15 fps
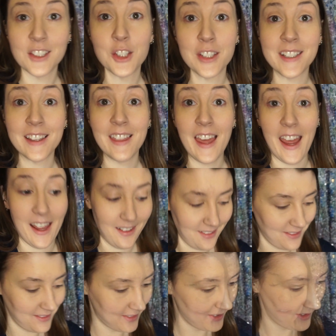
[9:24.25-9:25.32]
She did that.
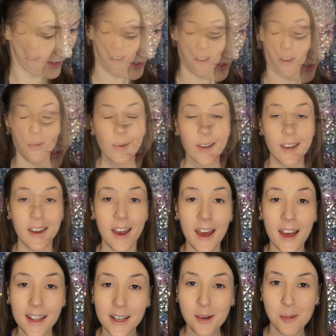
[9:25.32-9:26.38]
Okay,
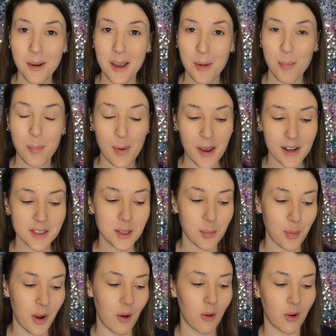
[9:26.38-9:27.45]
anyway, back to
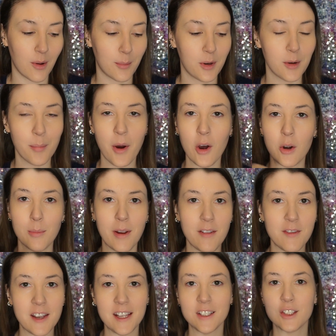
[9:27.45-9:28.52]
powder. I'm gonna powder my
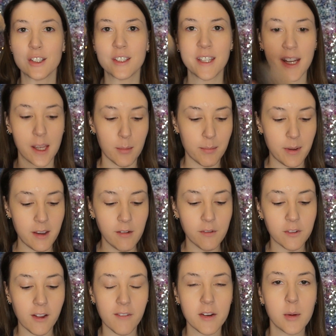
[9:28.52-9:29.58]
face. Just take a big
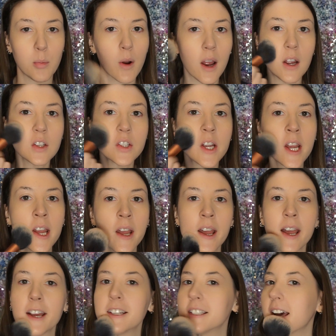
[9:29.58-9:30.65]
fluffy brush
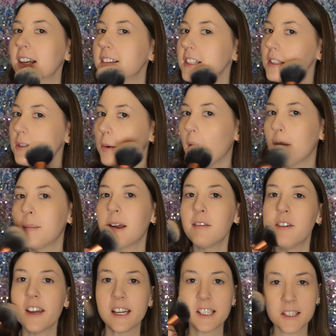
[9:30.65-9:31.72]
and dot this around my
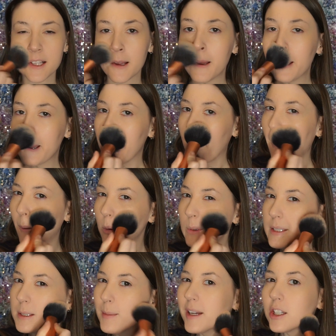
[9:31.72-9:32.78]
face.
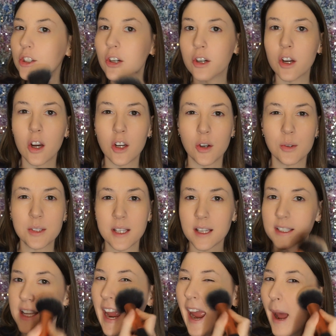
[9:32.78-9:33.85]
Always make sure you're
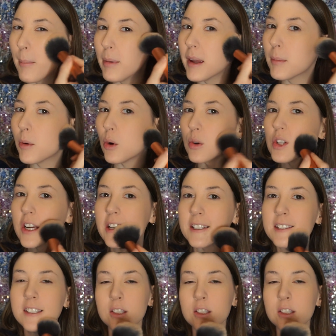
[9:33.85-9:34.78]
using tapping motions.